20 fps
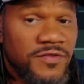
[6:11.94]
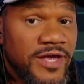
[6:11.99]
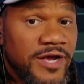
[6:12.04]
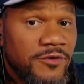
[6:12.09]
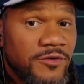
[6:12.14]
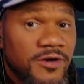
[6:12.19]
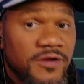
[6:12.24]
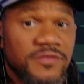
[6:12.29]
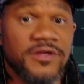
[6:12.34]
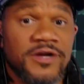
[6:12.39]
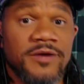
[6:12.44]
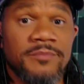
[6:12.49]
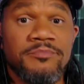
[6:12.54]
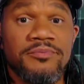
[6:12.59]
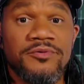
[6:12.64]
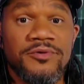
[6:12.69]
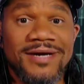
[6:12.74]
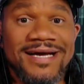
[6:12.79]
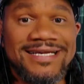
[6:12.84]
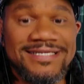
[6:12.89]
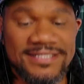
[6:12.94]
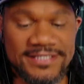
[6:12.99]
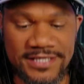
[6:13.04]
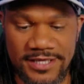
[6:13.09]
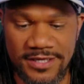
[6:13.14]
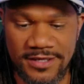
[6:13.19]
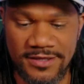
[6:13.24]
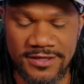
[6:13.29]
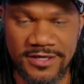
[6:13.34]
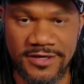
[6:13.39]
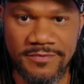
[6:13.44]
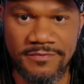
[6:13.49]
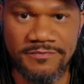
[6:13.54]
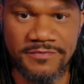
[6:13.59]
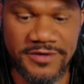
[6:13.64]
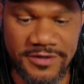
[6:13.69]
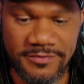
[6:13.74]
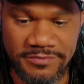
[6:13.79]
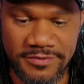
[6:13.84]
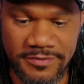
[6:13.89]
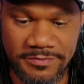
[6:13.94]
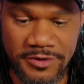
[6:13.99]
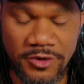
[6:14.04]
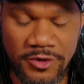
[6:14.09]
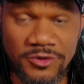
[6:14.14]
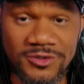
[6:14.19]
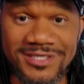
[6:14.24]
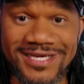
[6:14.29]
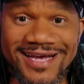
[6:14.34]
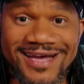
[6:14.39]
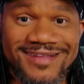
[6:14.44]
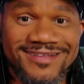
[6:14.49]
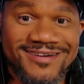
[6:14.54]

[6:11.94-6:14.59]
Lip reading: They're praising, they're proposing,